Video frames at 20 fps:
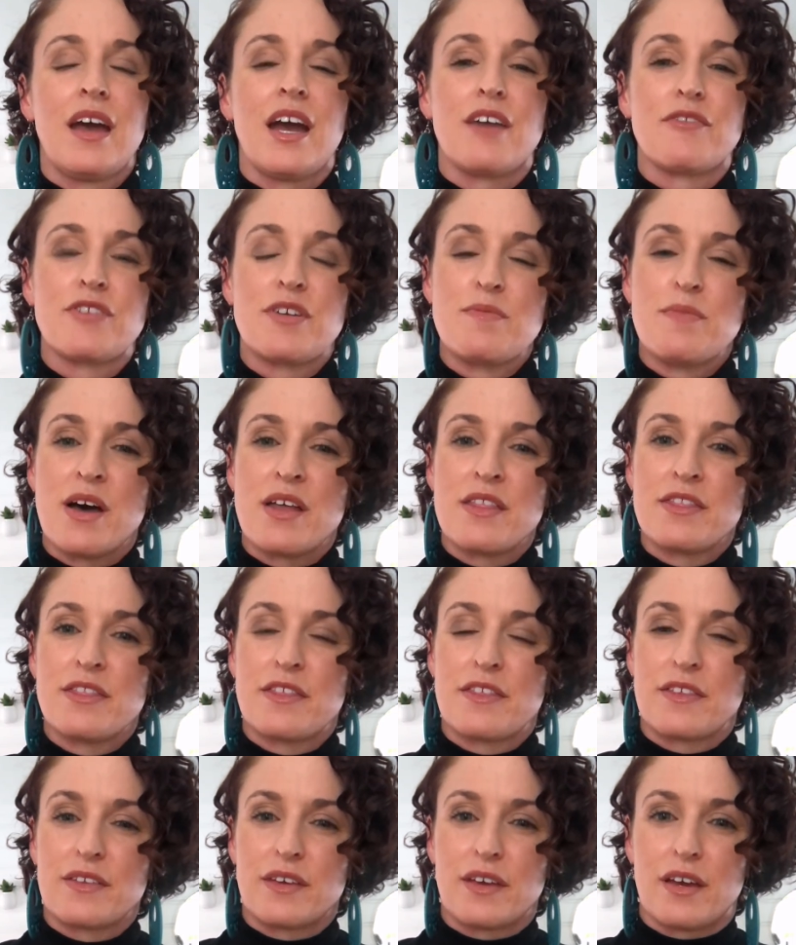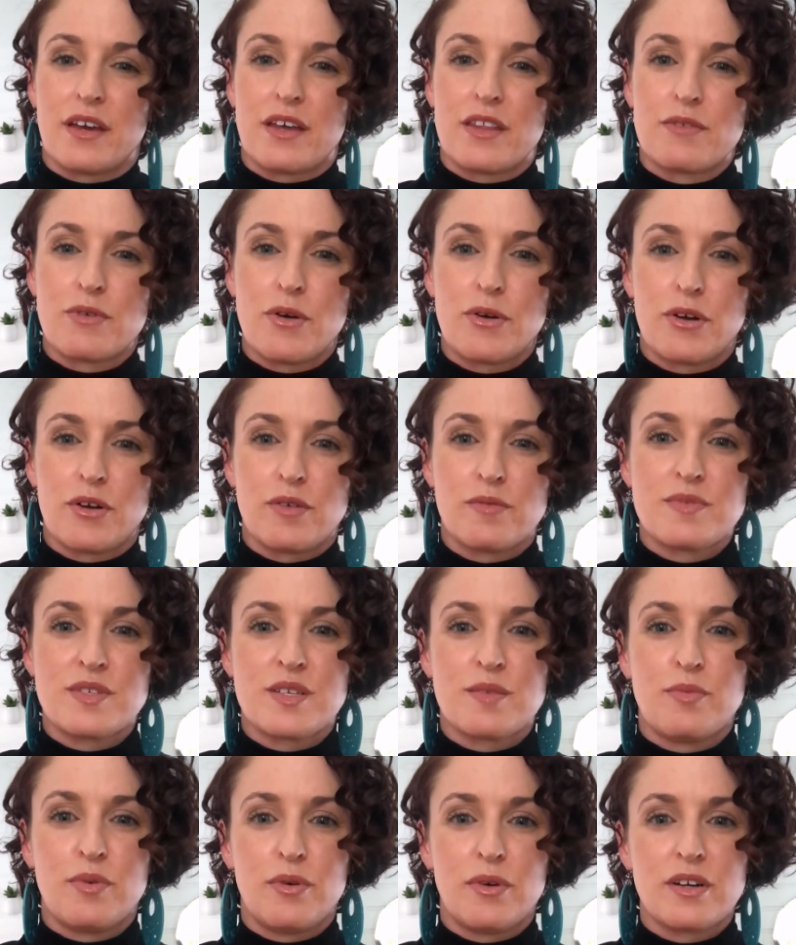Every month, the Road Home
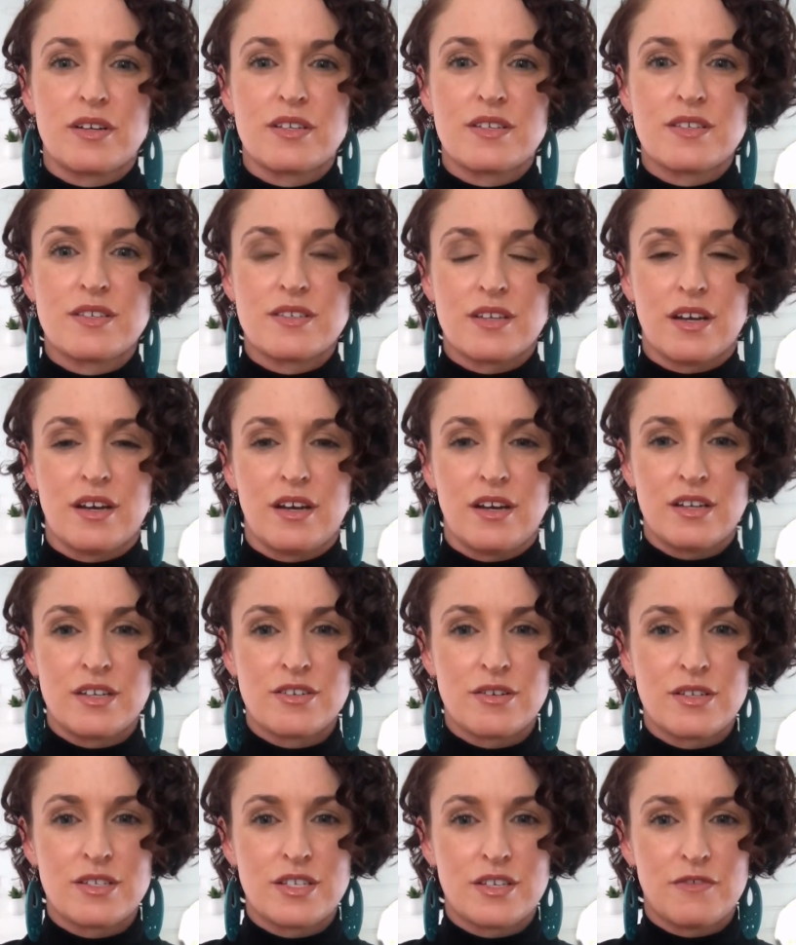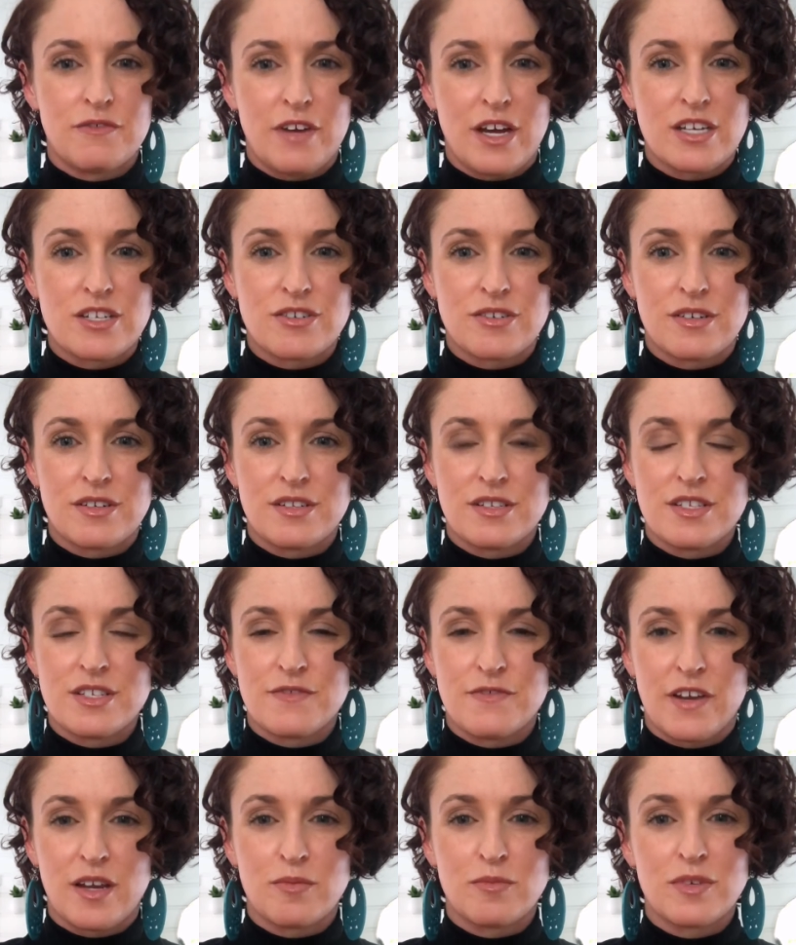supports hundreds of veterans,
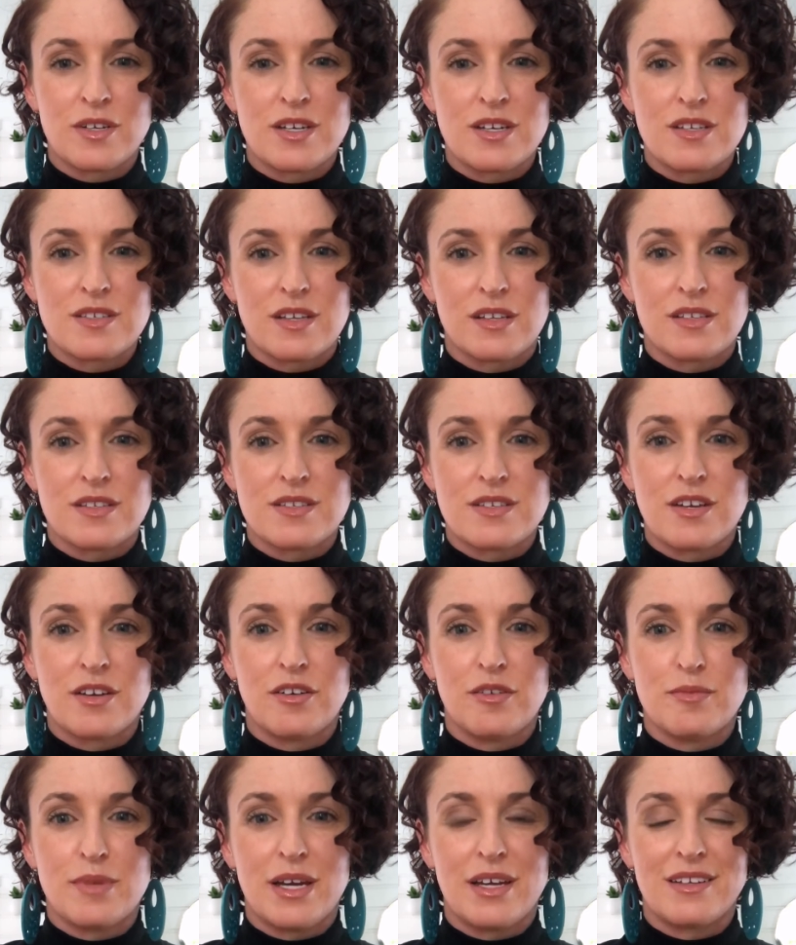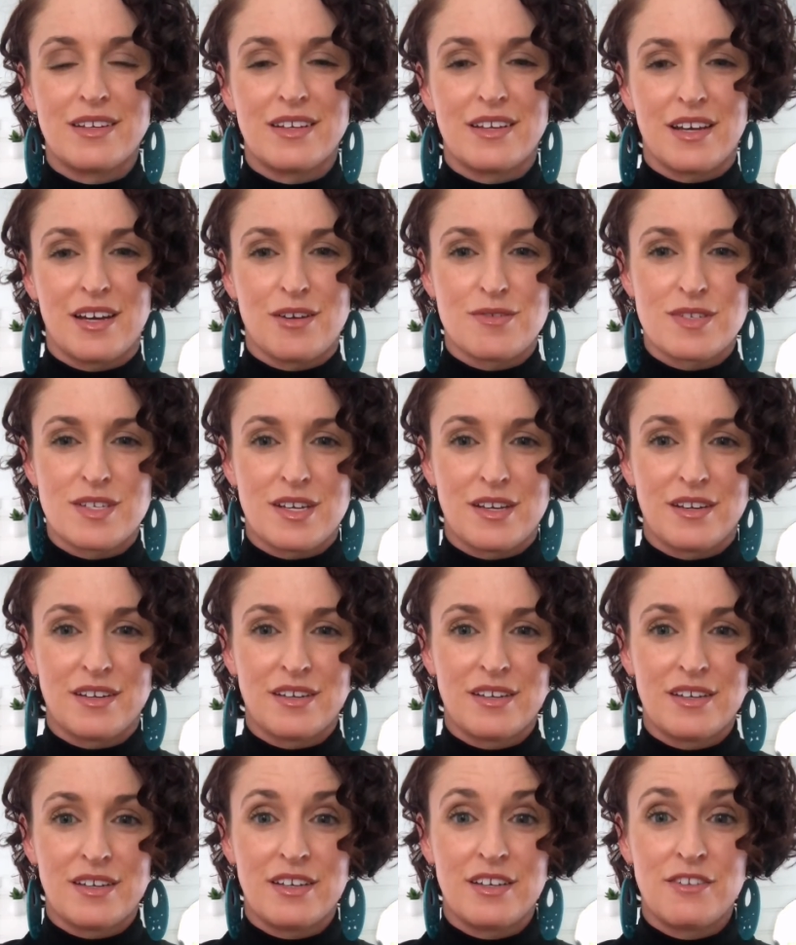families, and single men in housing.